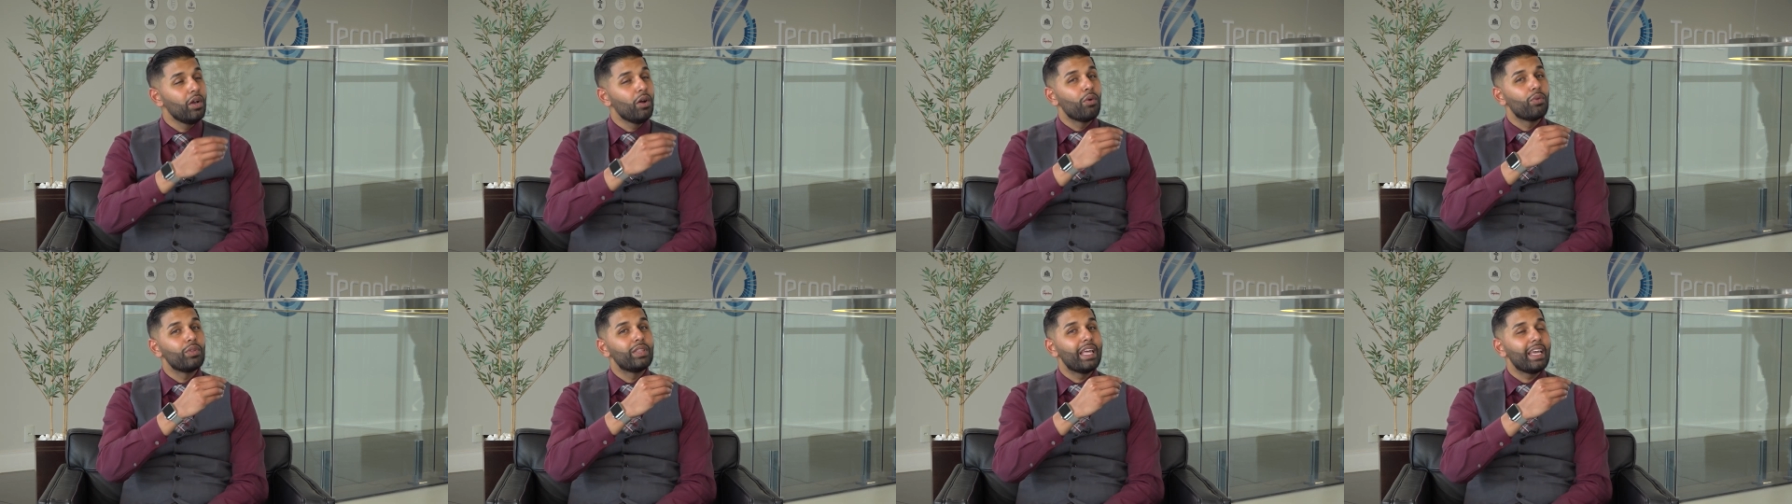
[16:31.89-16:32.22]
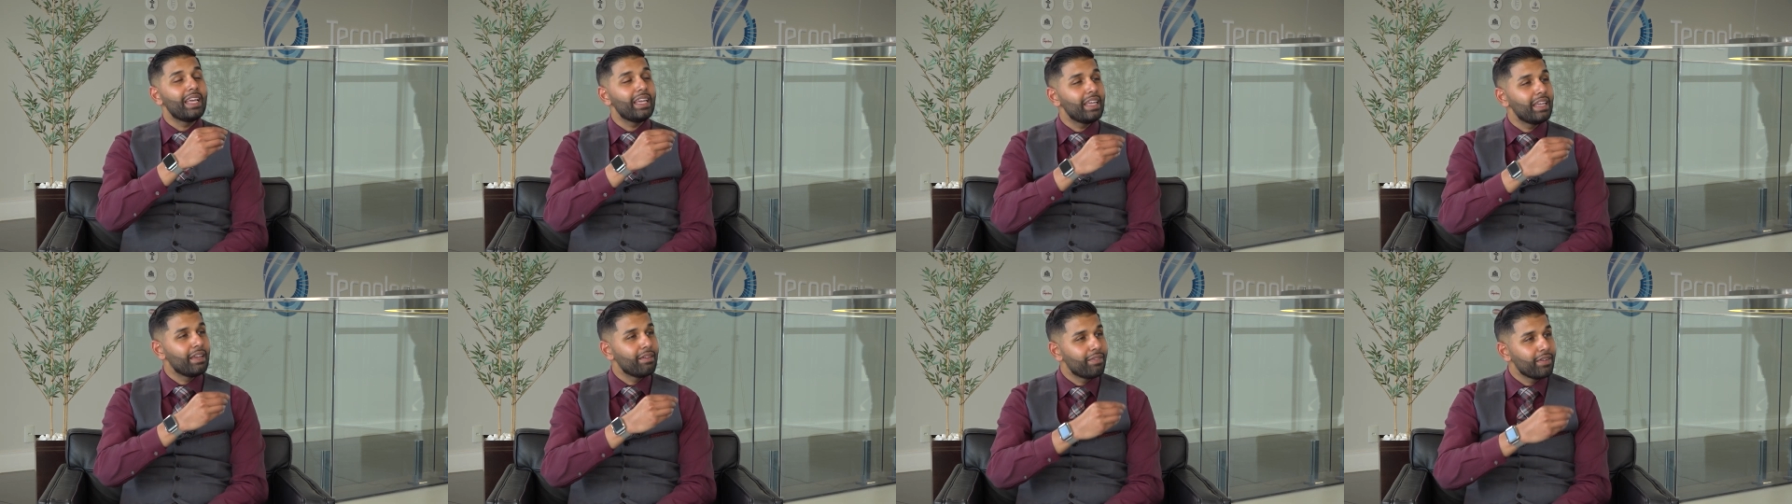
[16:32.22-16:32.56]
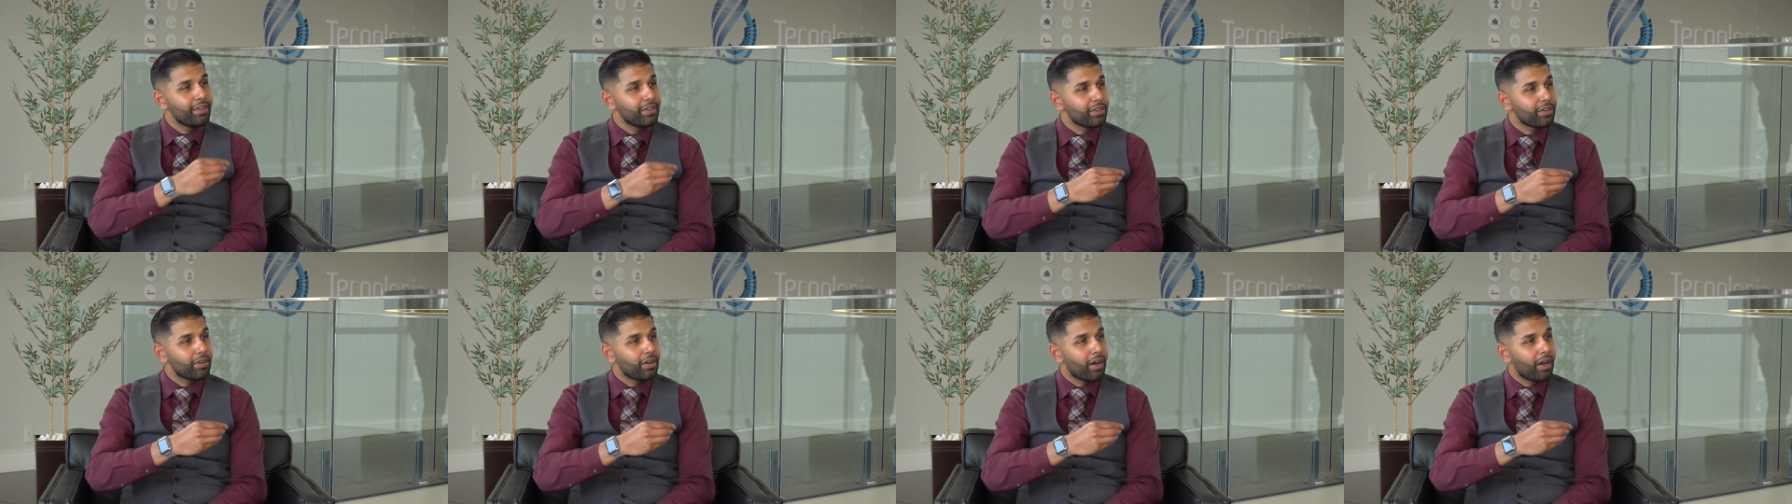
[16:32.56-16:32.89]
They
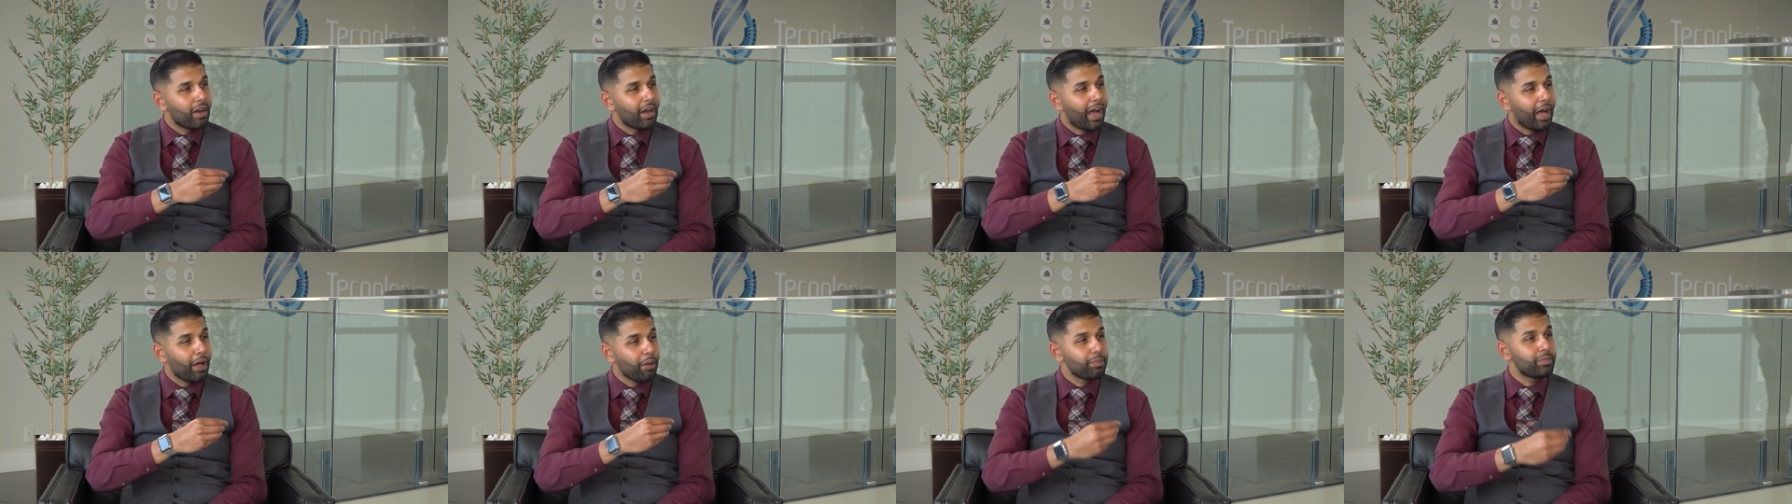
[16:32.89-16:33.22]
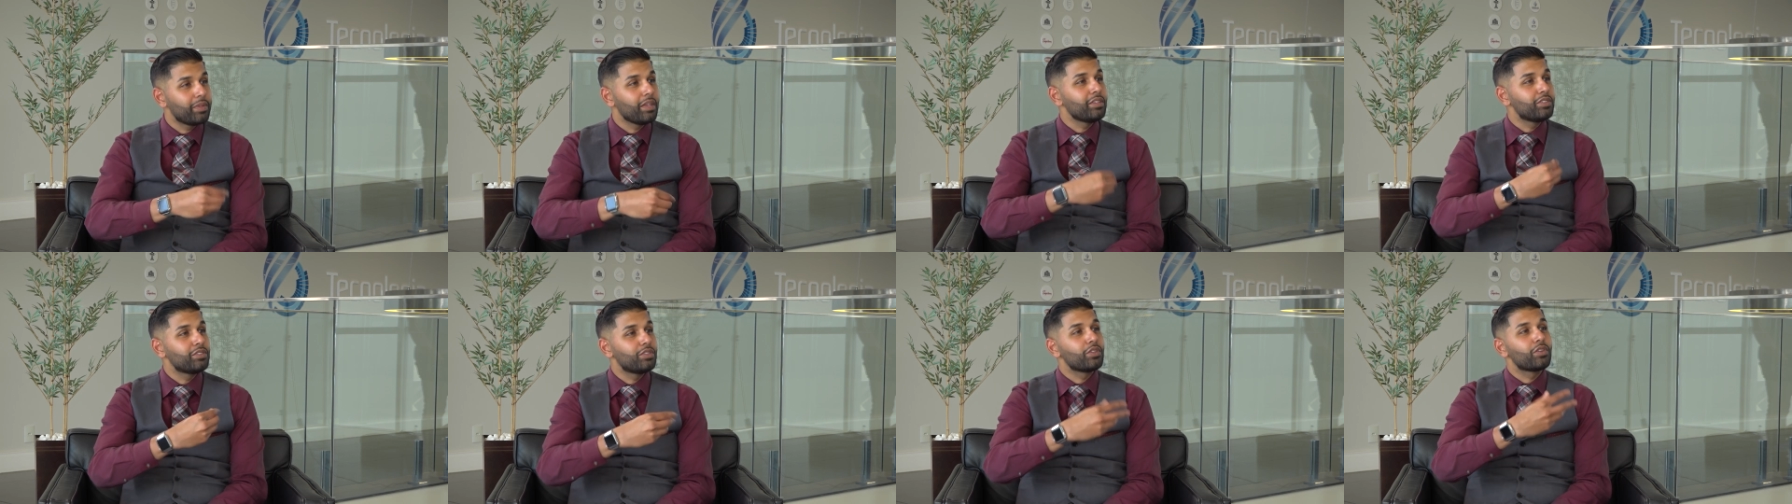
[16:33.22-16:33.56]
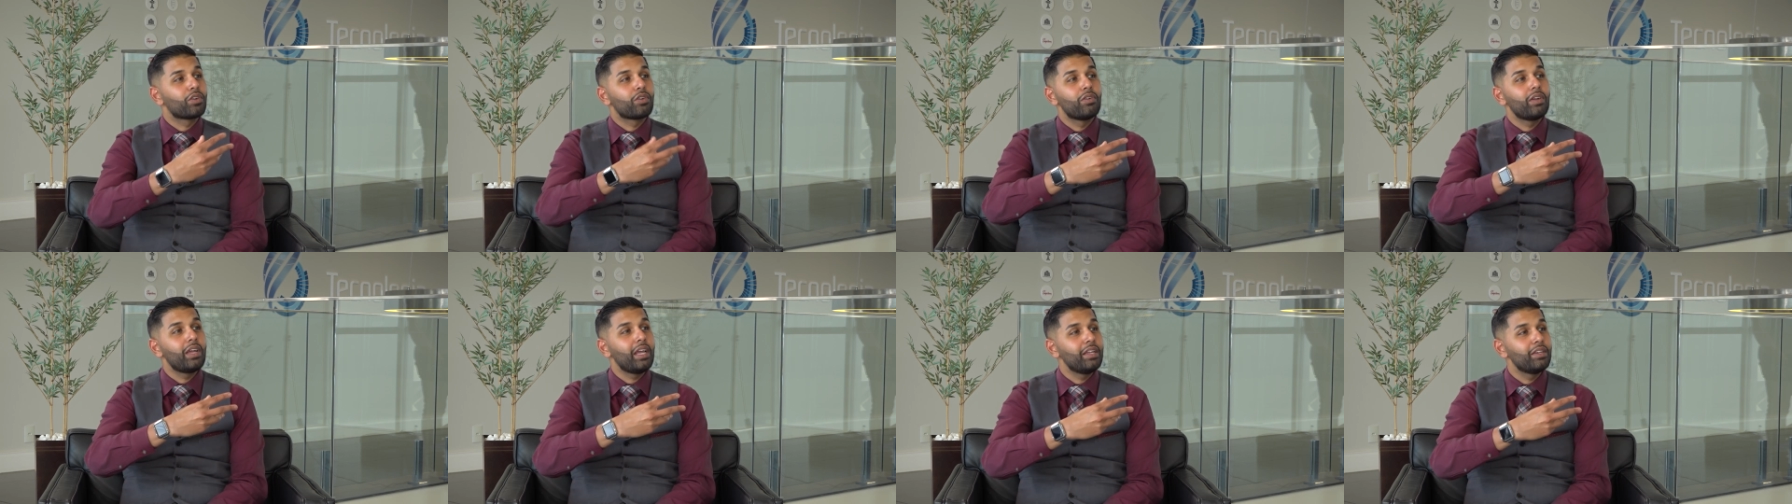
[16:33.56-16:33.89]
even helped us to
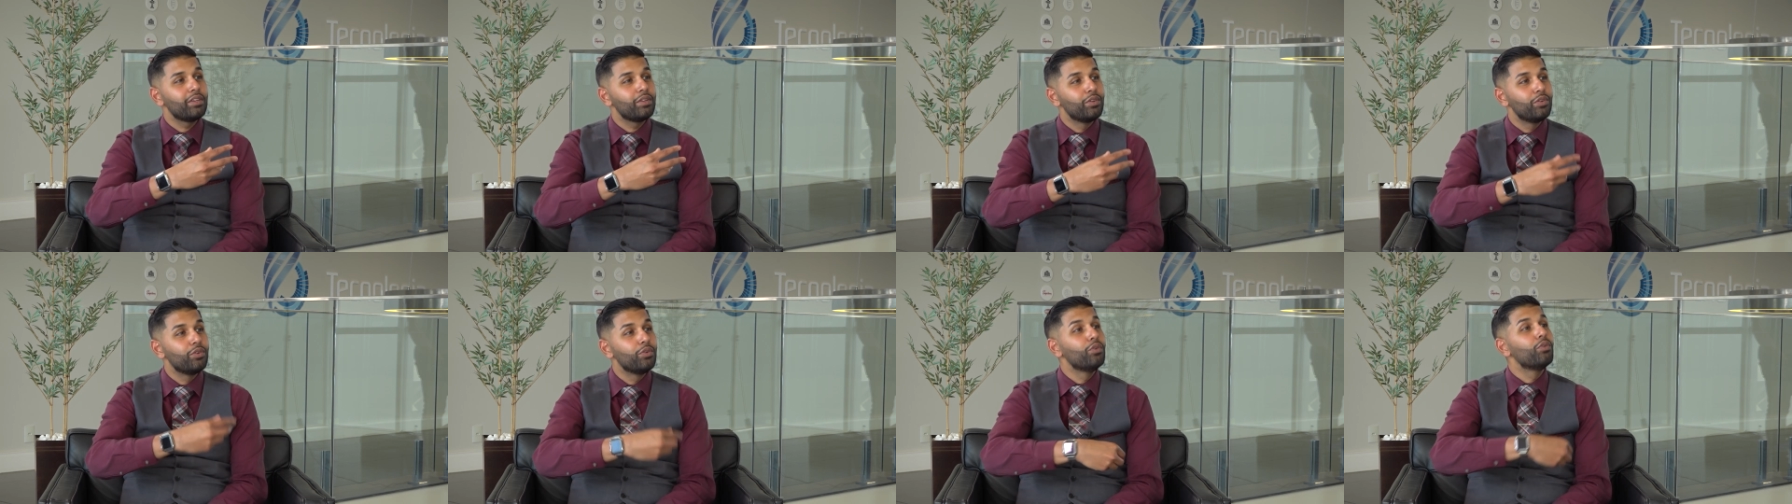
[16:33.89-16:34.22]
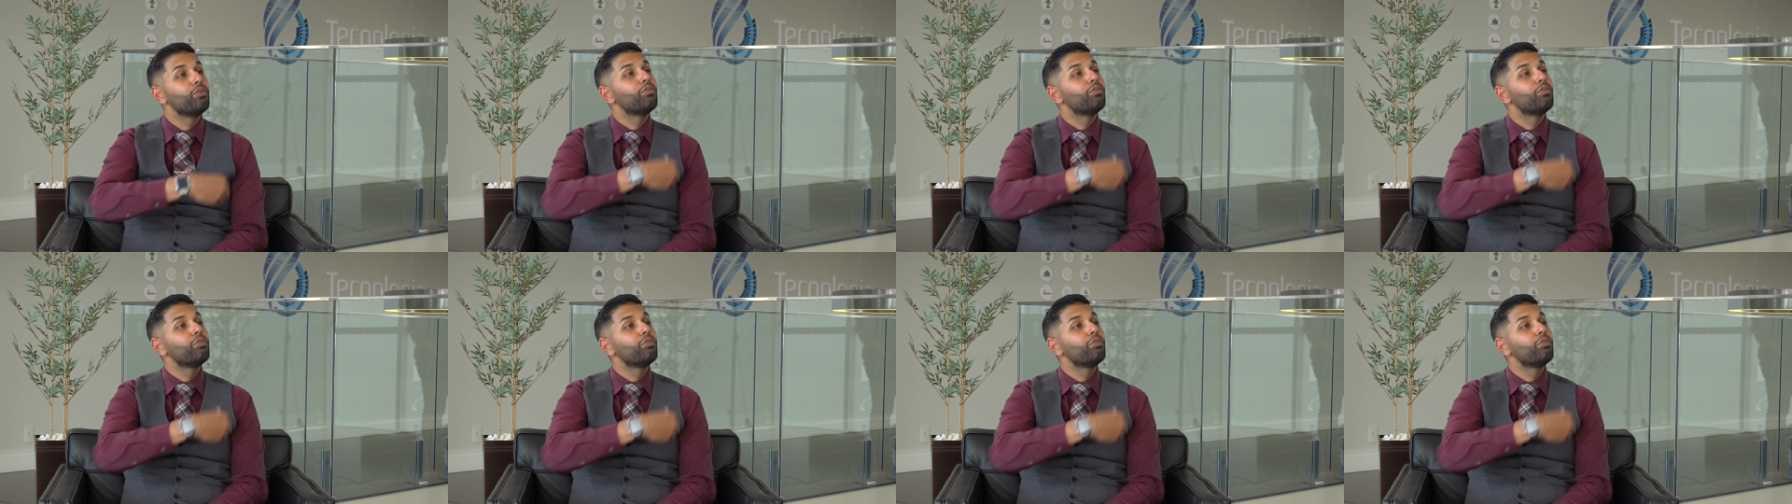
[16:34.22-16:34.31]
create new